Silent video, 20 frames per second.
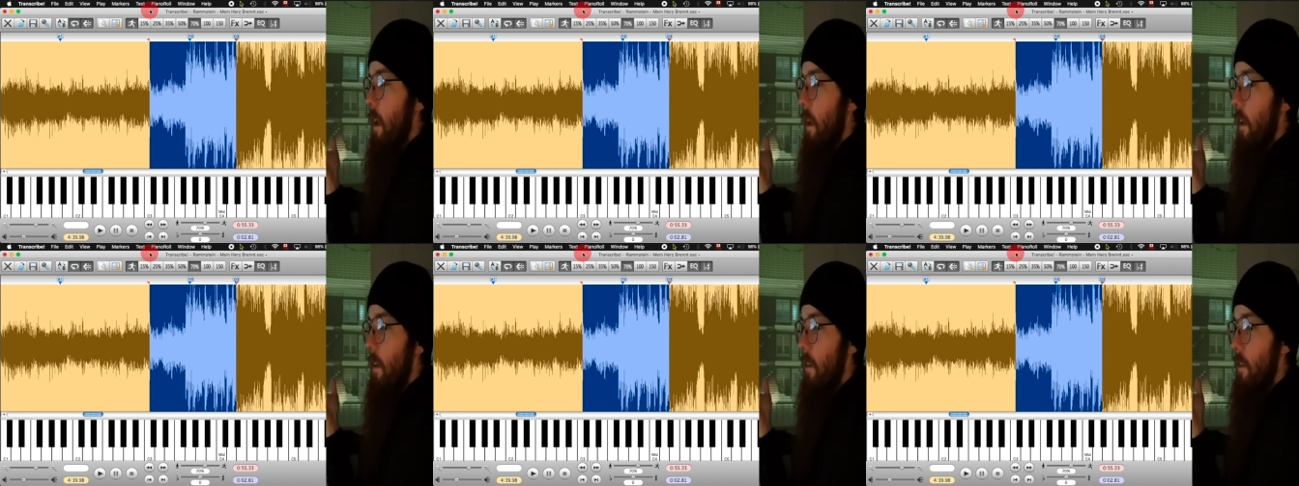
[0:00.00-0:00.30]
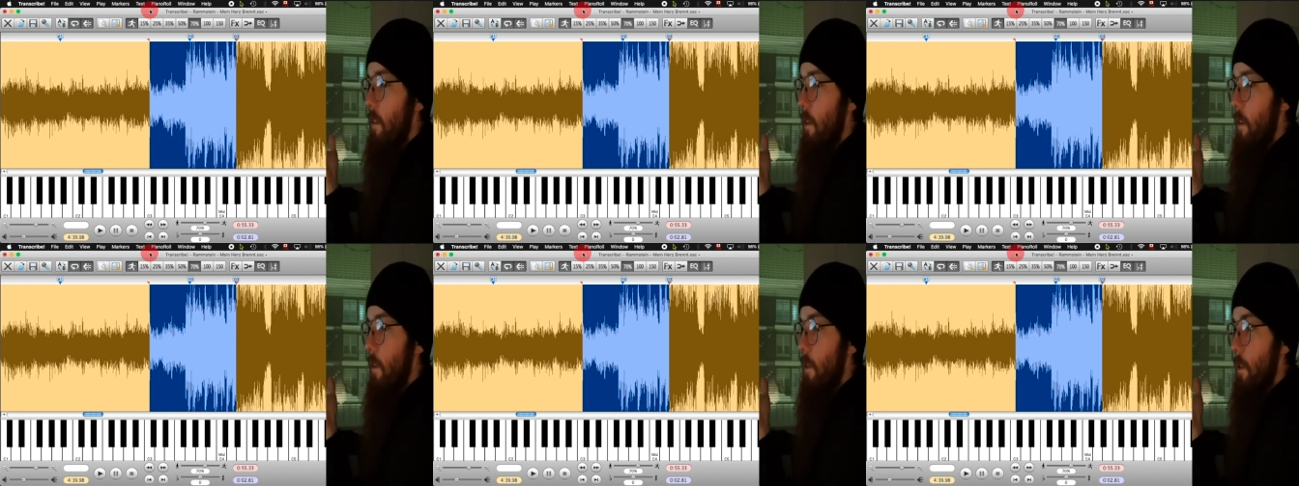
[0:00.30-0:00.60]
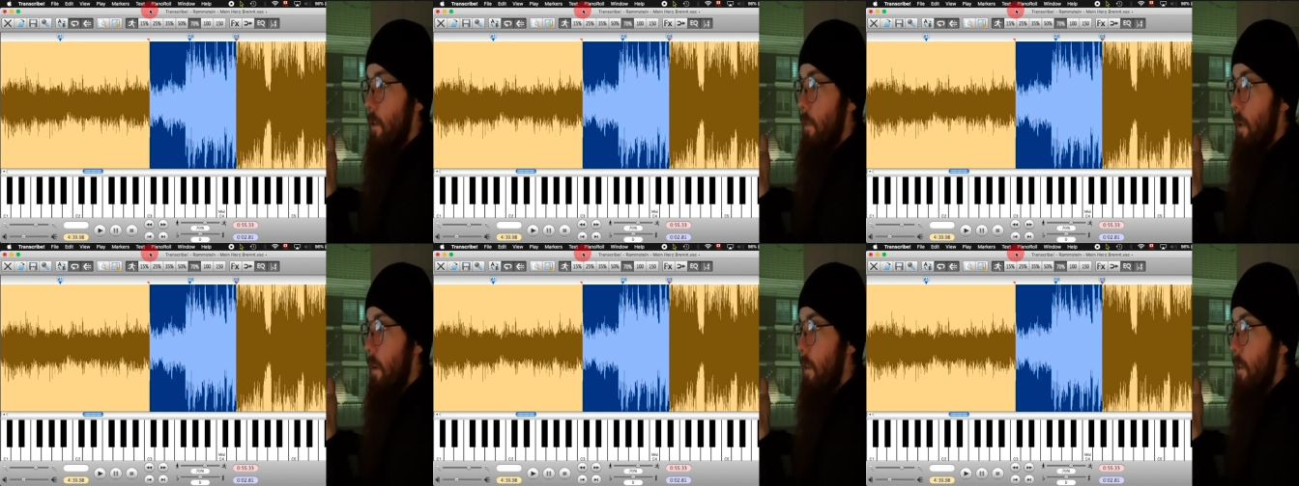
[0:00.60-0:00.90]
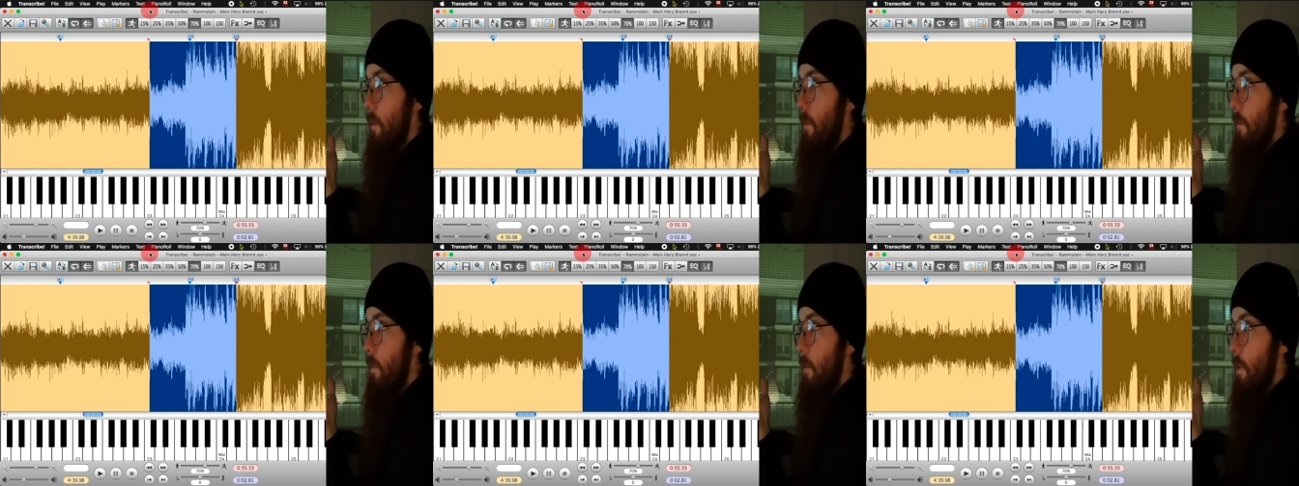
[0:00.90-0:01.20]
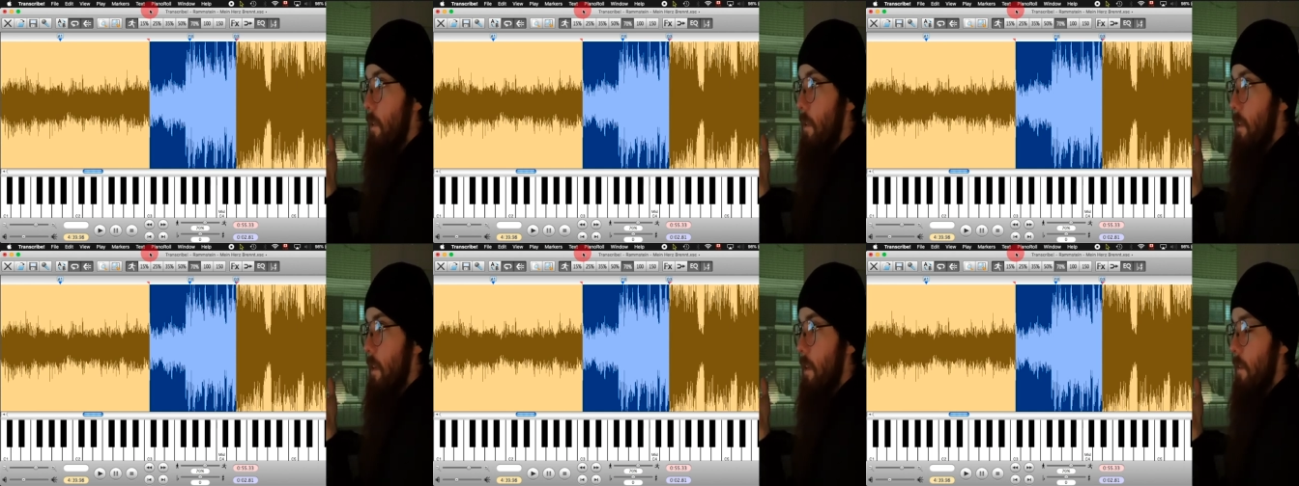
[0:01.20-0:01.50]
It's a constructive
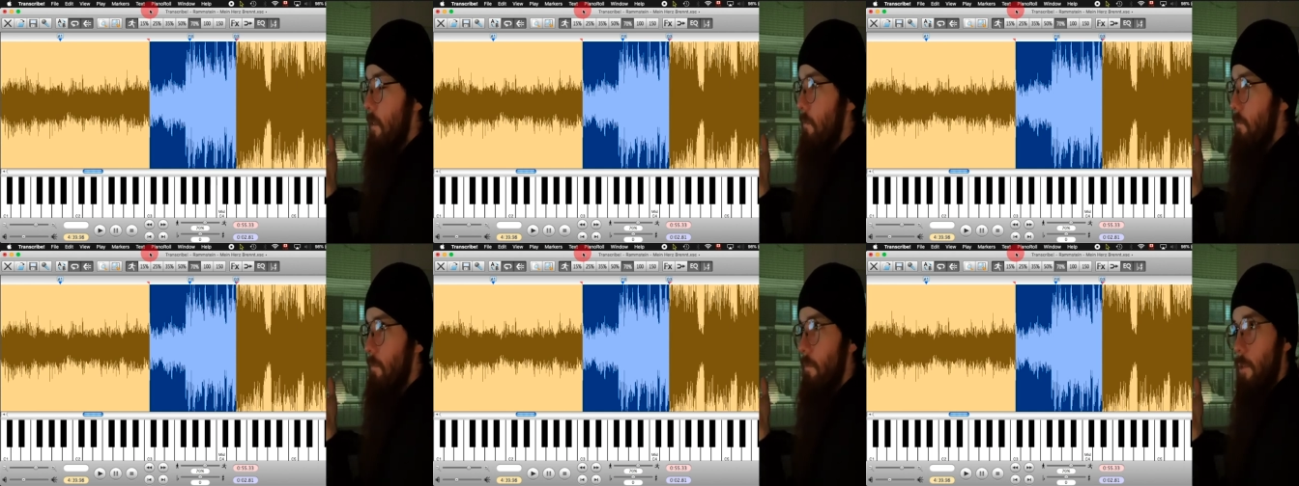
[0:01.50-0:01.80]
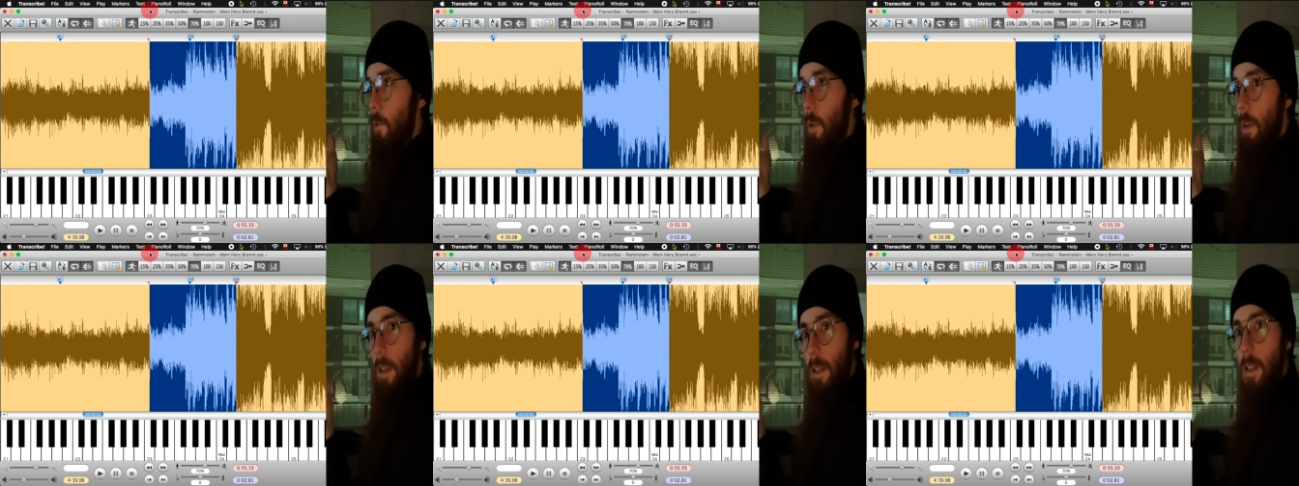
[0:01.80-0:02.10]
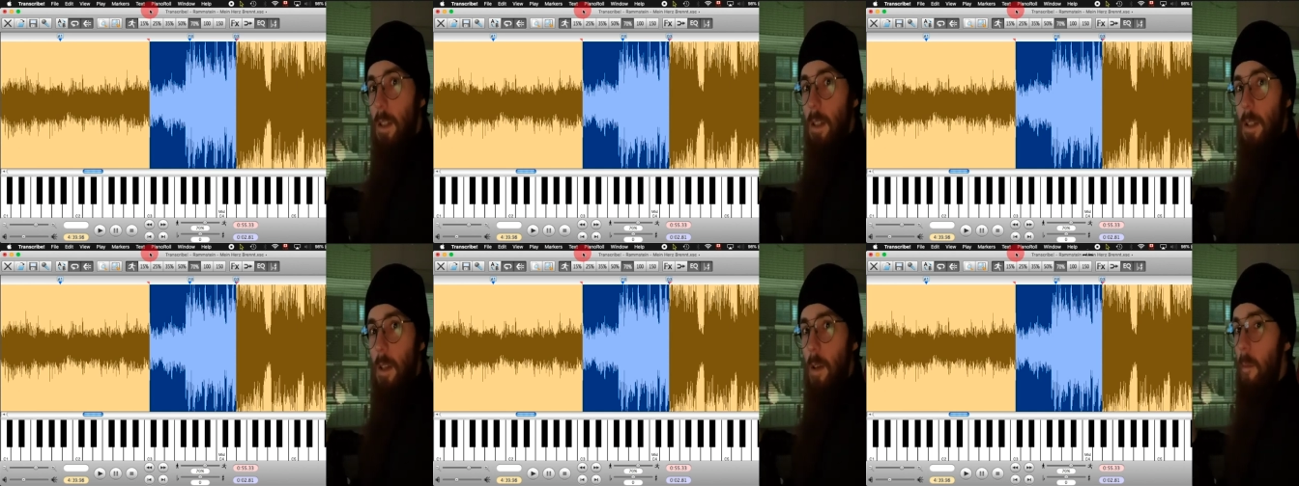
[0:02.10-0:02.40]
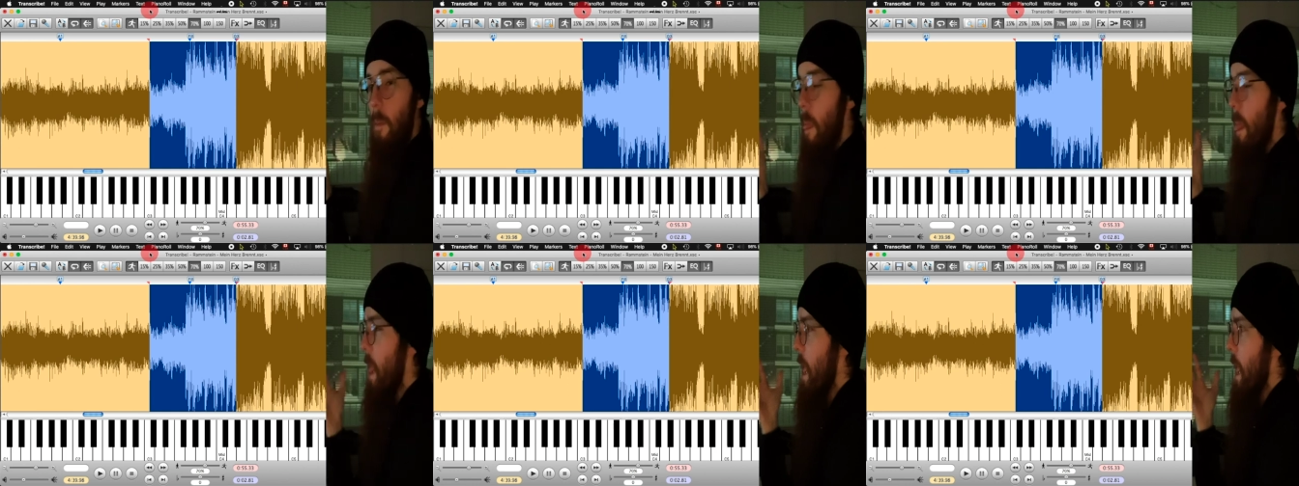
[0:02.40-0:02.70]
criticism.